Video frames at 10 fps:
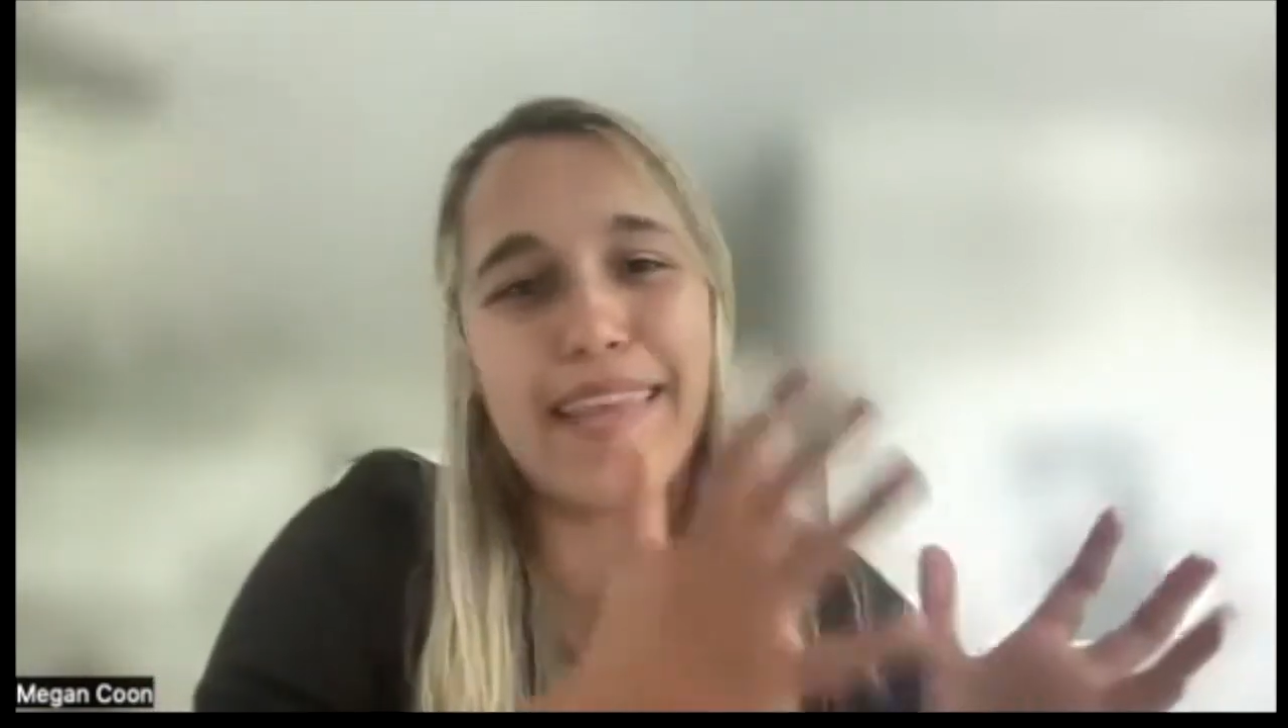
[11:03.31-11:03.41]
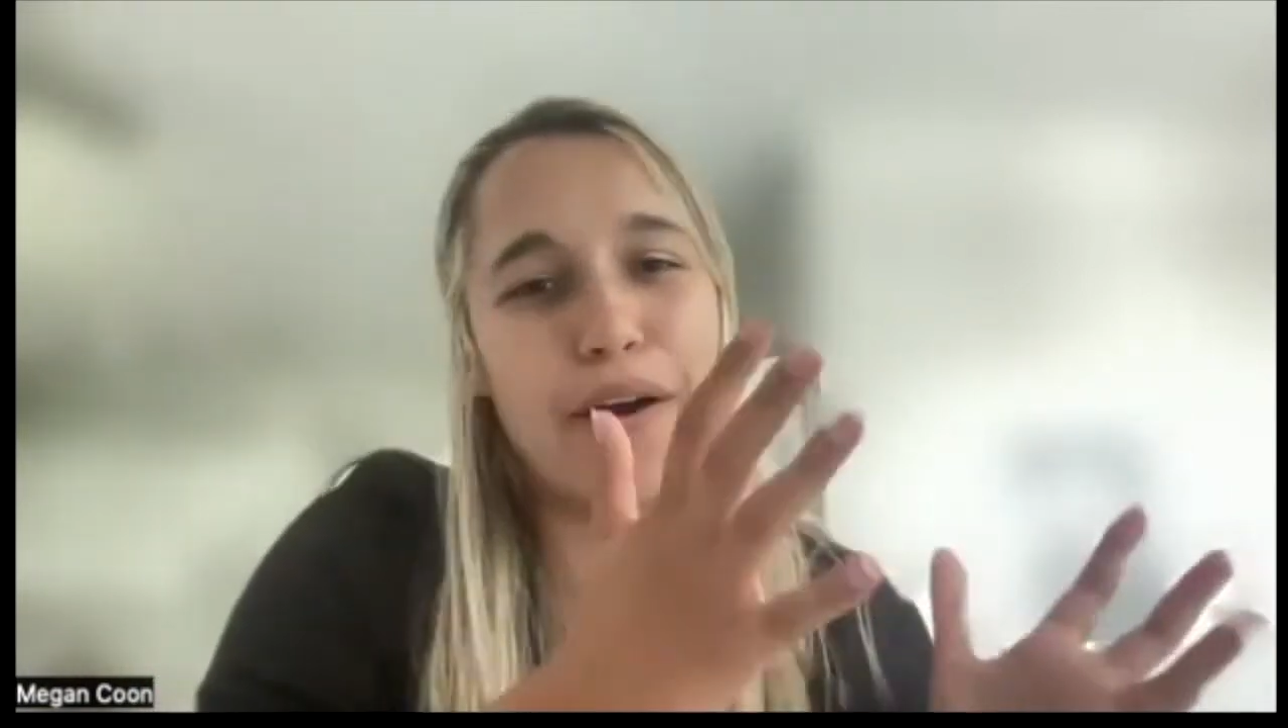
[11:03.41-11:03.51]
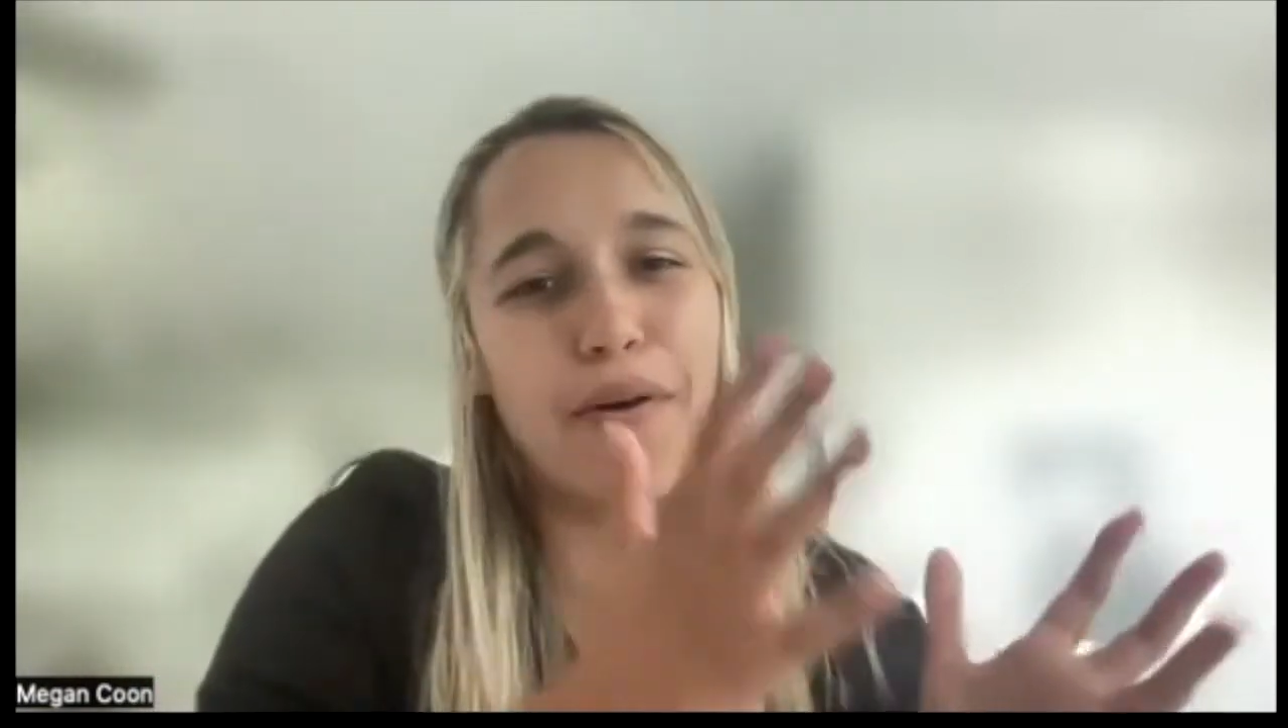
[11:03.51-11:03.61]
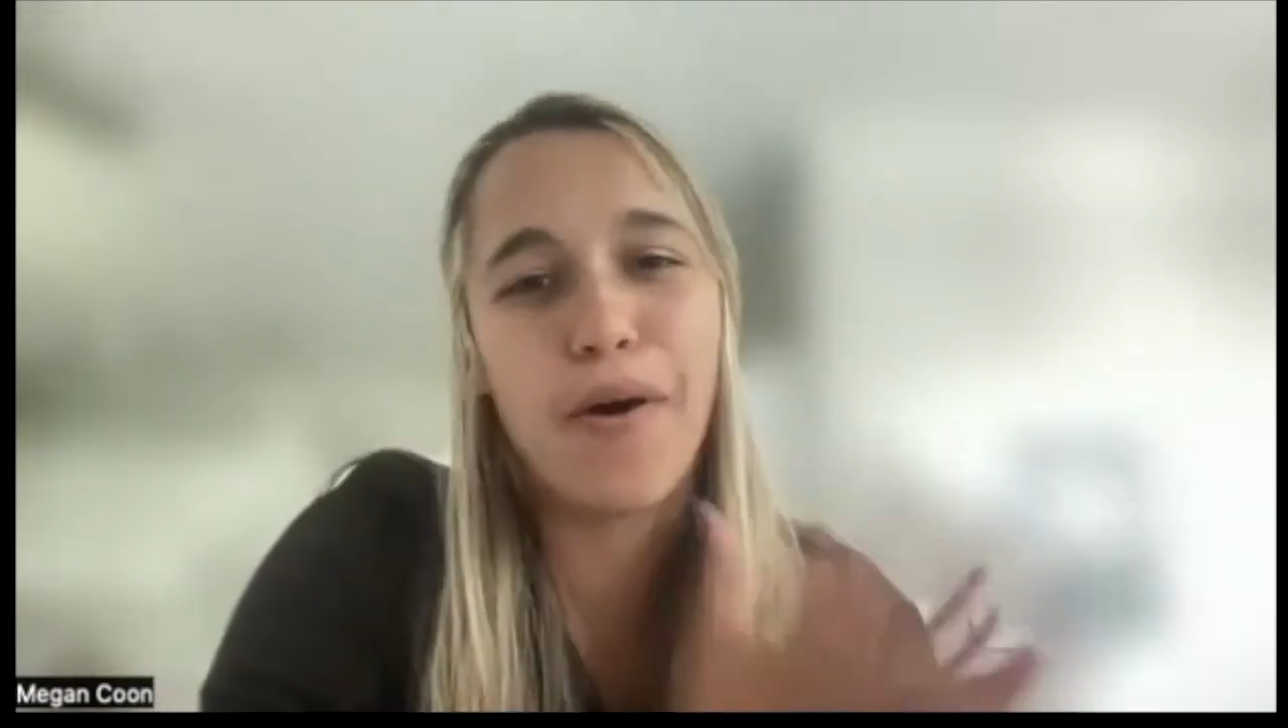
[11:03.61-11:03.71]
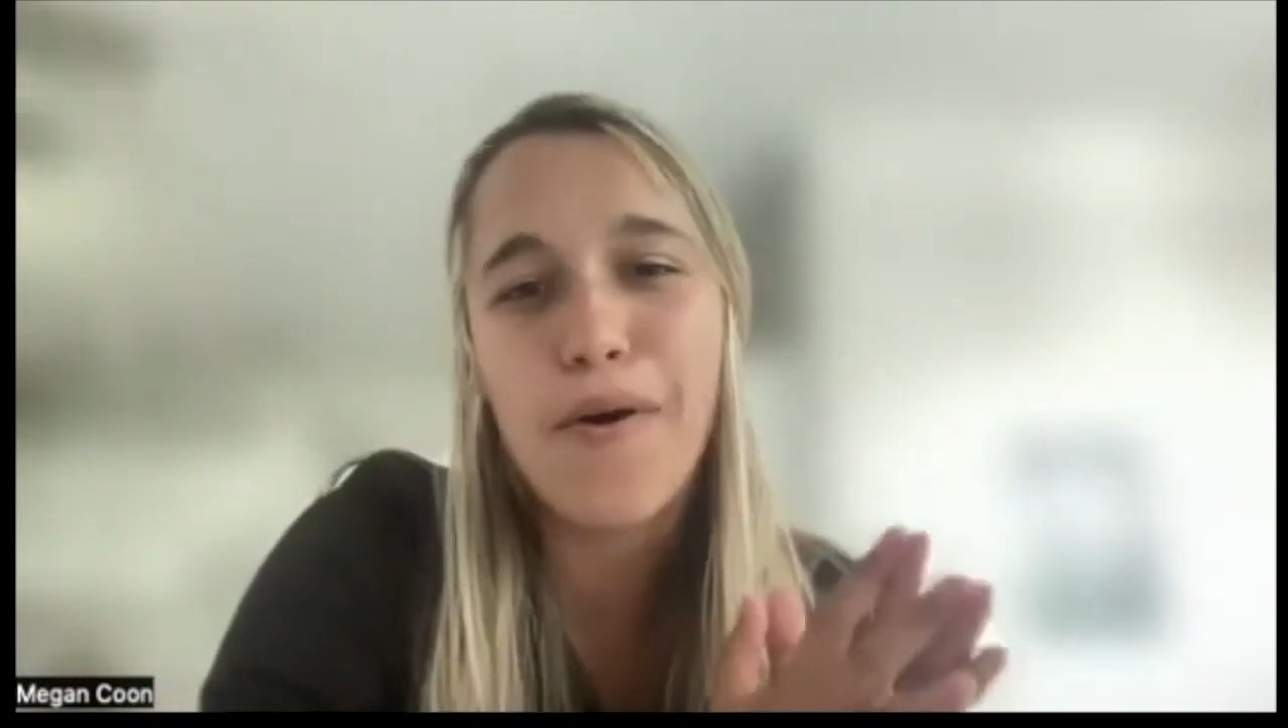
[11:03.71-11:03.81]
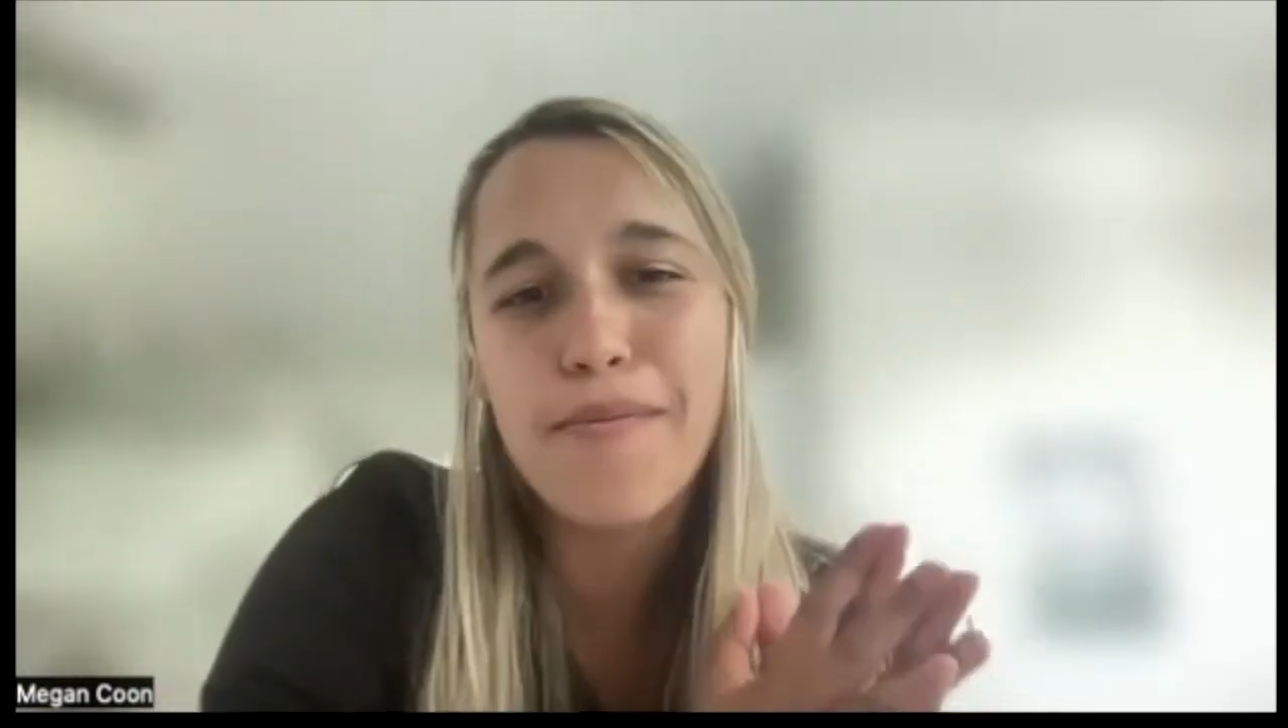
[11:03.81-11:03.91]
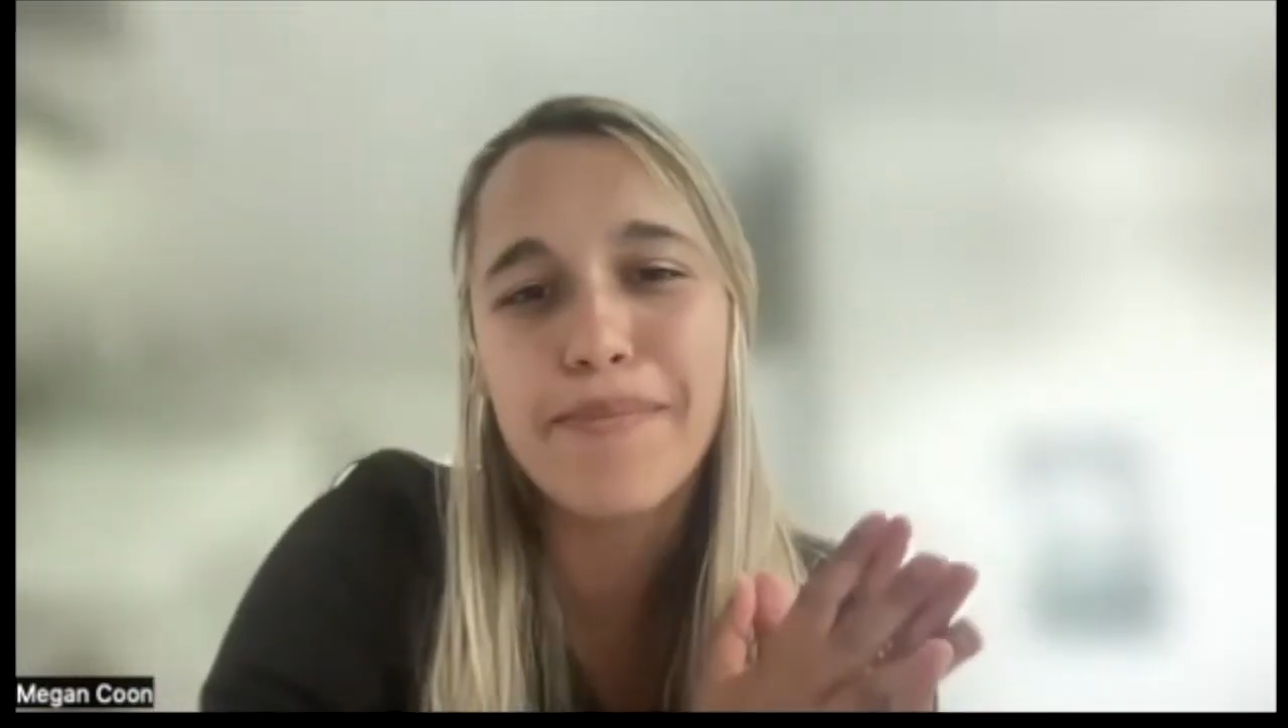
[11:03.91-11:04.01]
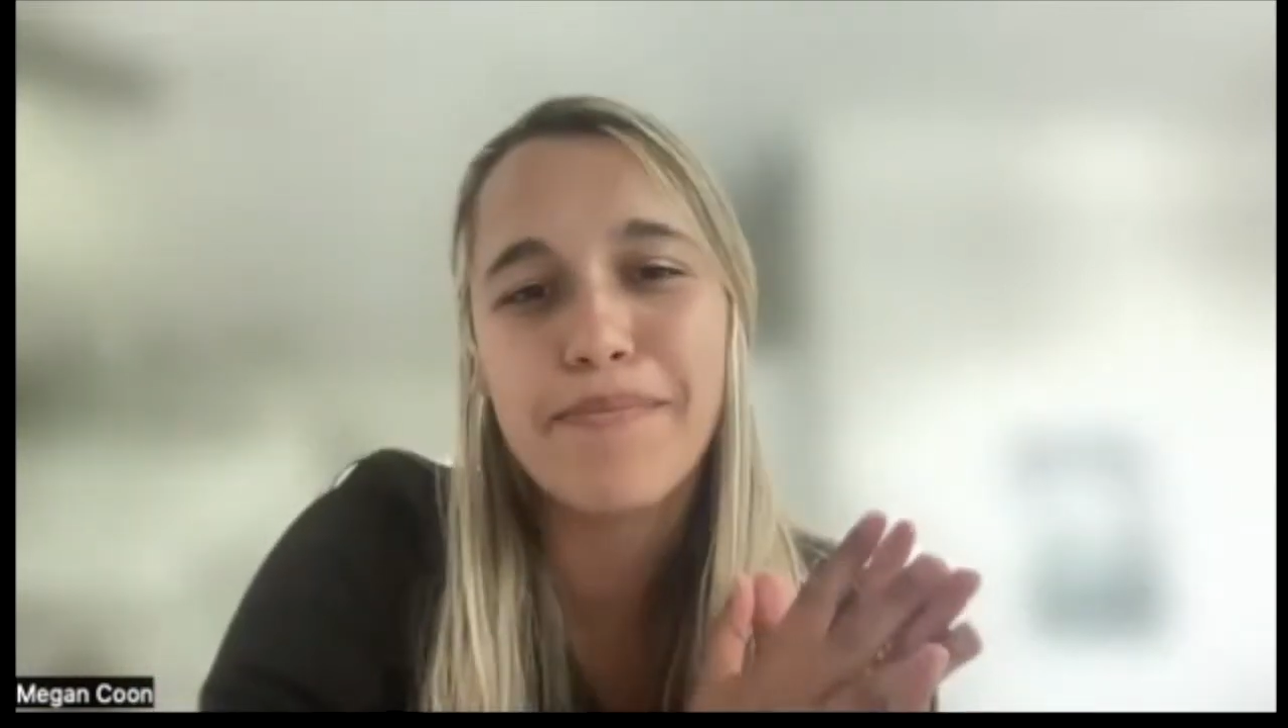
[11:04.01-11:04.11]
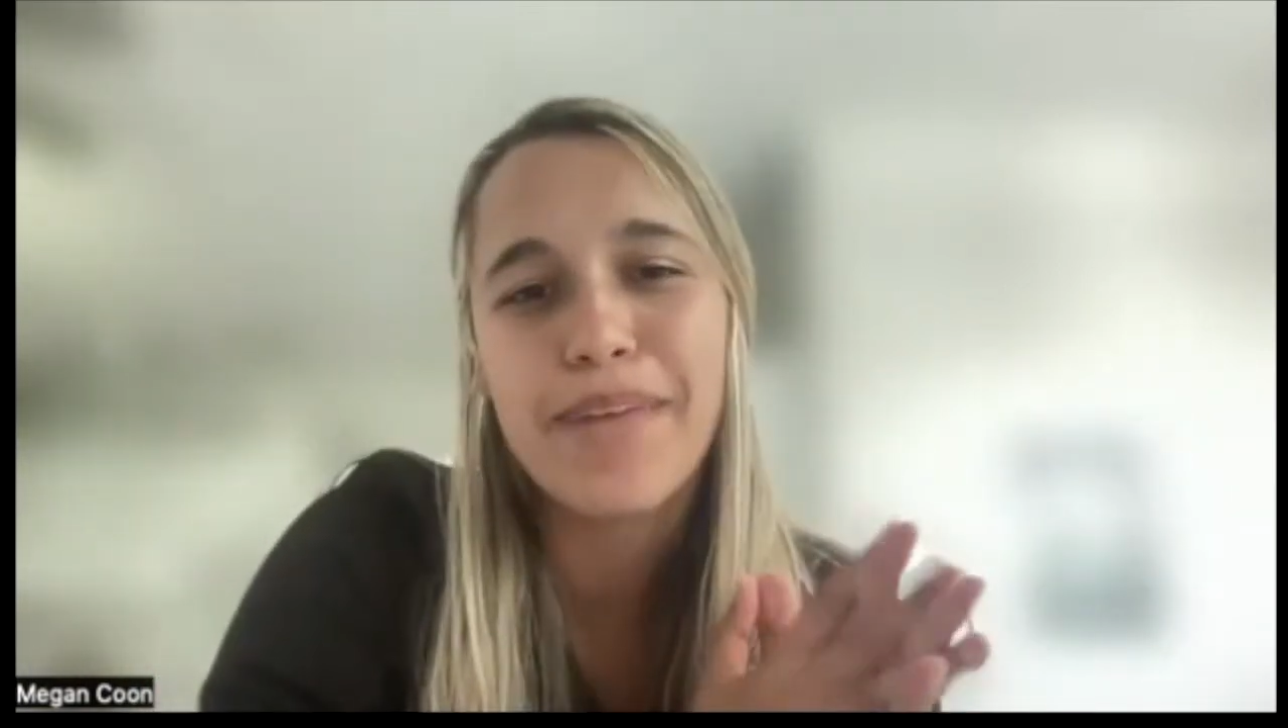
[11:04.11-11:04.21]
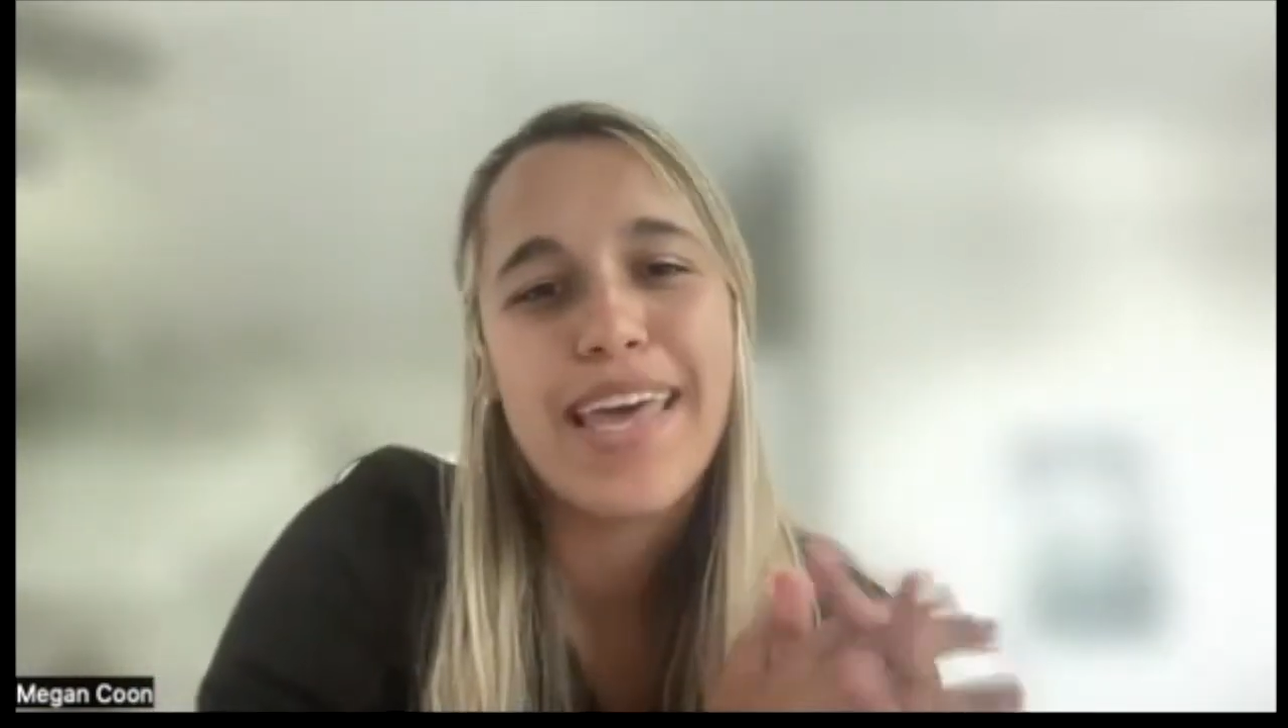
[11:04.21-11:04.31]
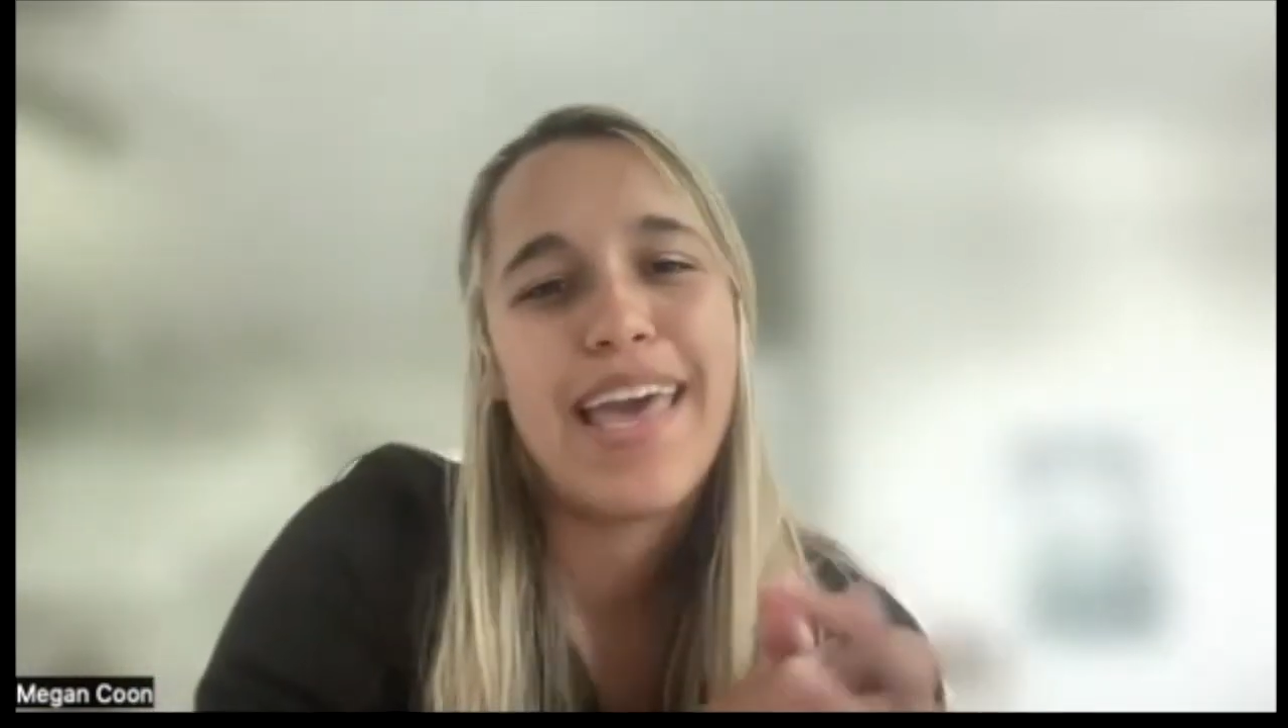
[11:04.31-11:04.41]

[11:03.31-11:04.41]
they go home